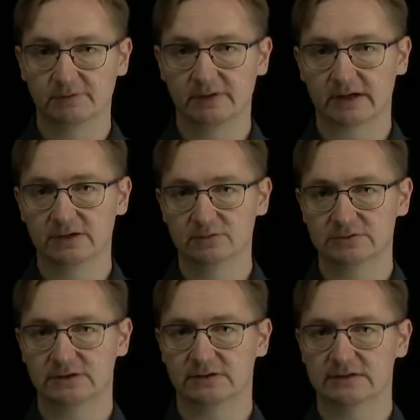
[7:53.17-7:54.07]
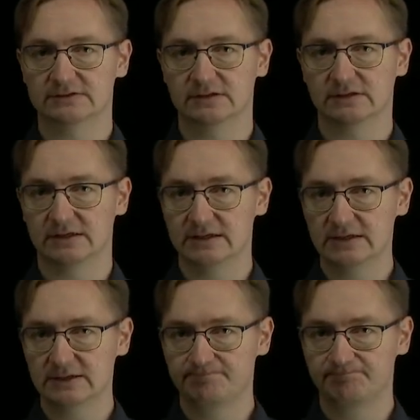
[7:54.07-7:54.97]
we can use it as a
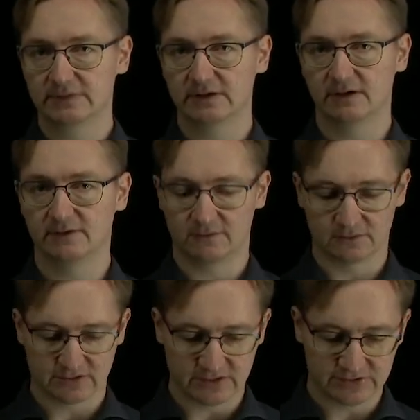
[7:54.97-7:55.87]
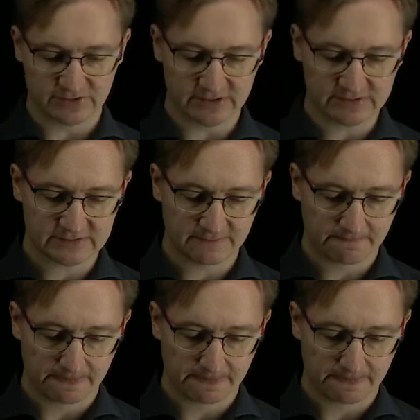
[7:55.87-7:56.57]
key for dictionaries.